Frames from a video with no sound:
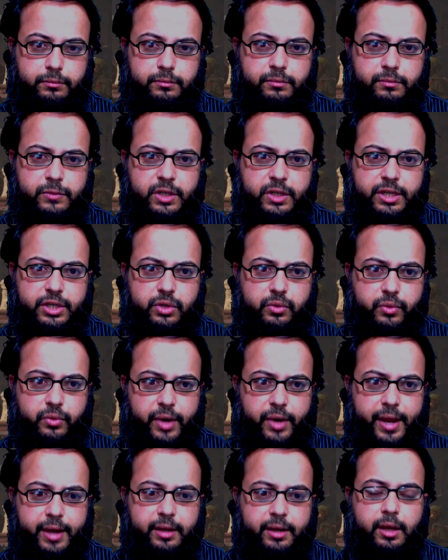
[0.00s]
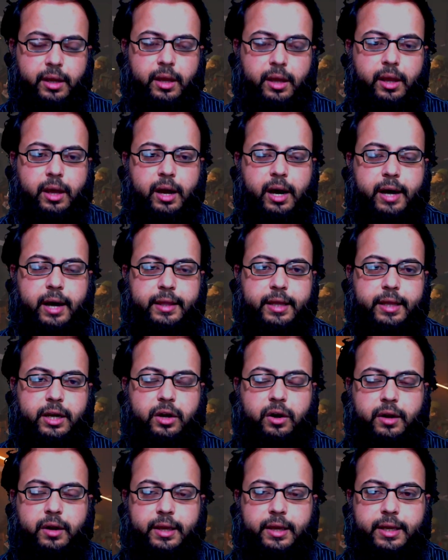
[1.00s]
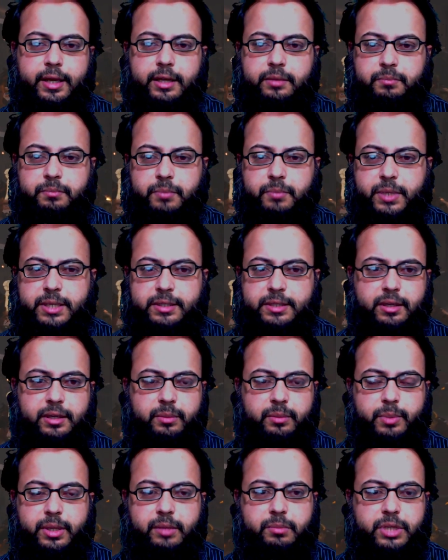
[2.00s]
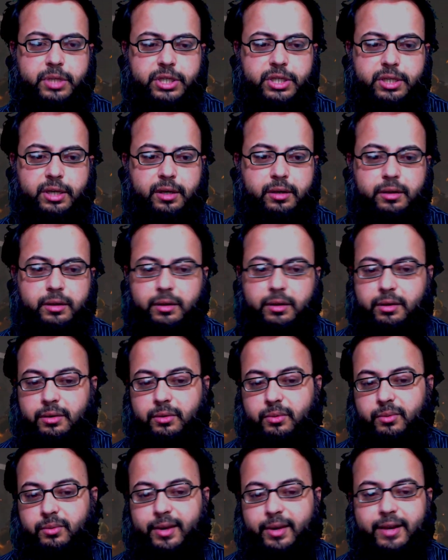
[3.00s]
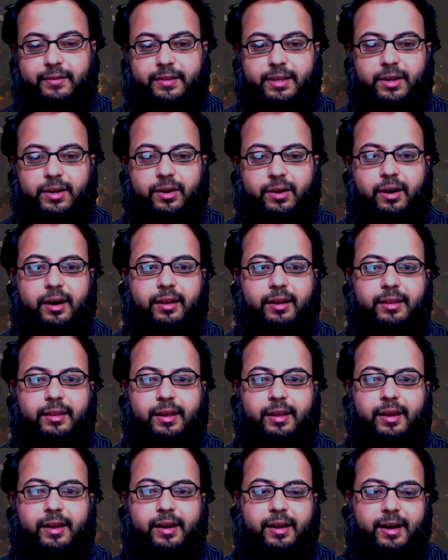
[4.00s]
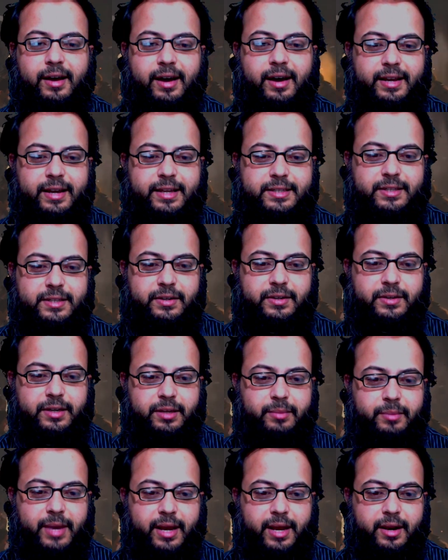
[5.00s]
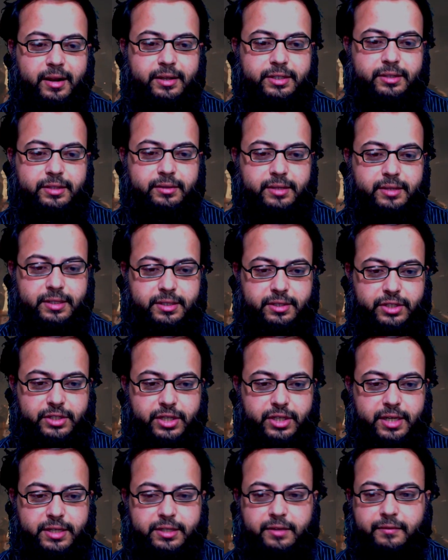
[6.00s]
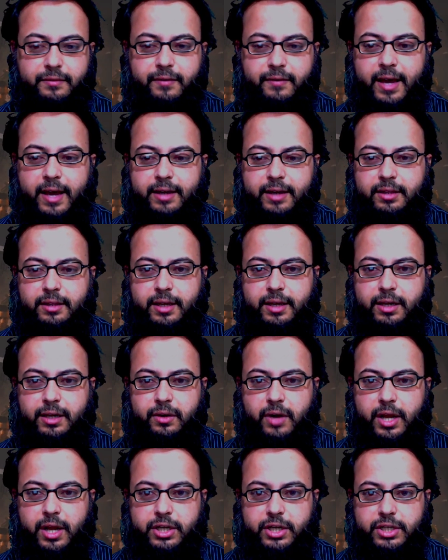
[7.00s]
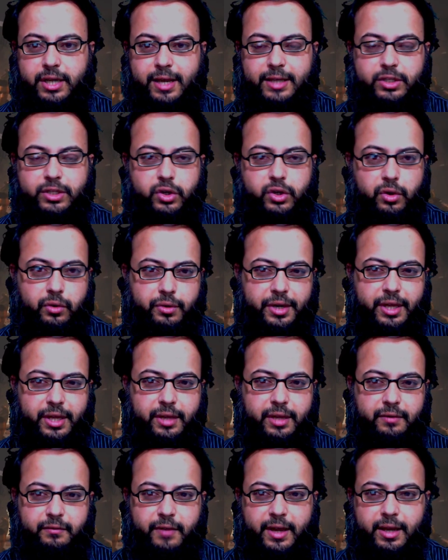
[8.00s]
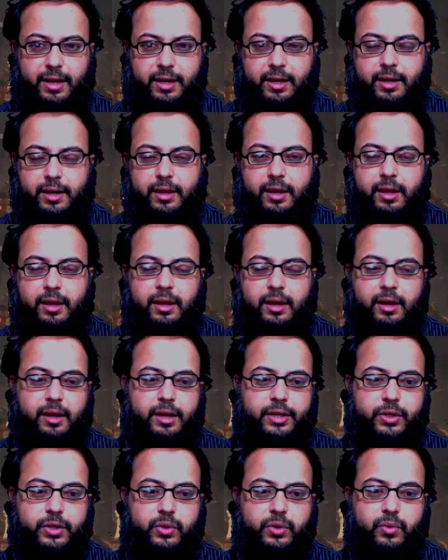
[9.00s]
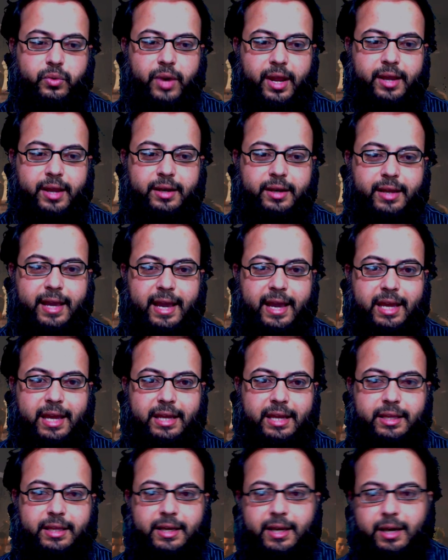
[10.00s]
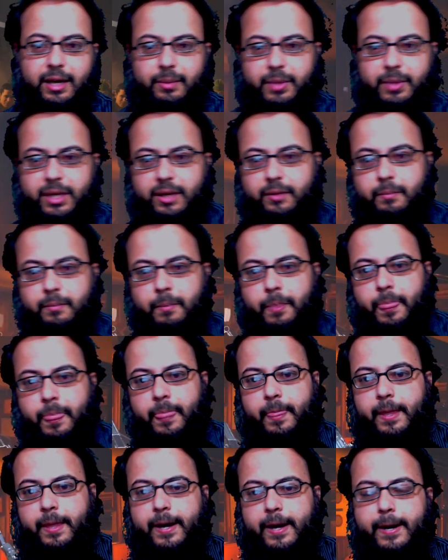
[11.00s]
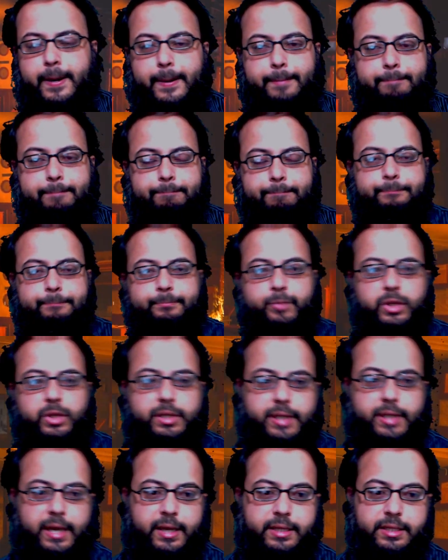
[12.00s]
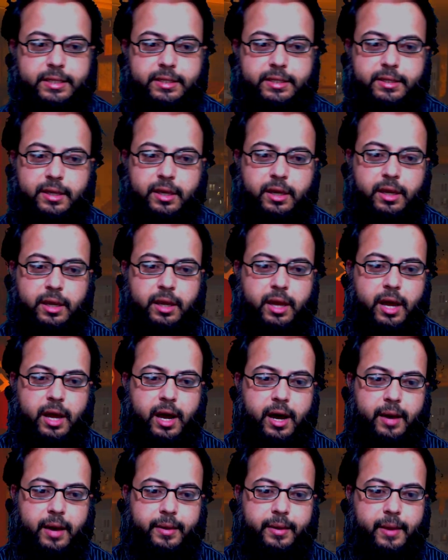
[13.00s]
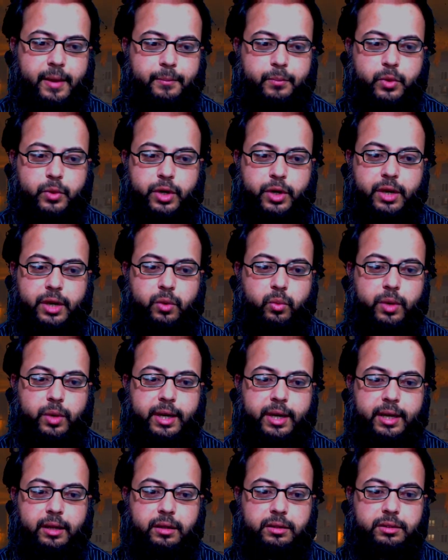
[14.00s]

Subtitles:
Ukraine. They're calling it peacekeeping mission, whatever they call. It doesn't really matter. It doesn't change the fact that Russia has already invaded Ukraine, and in the coming days, Putin will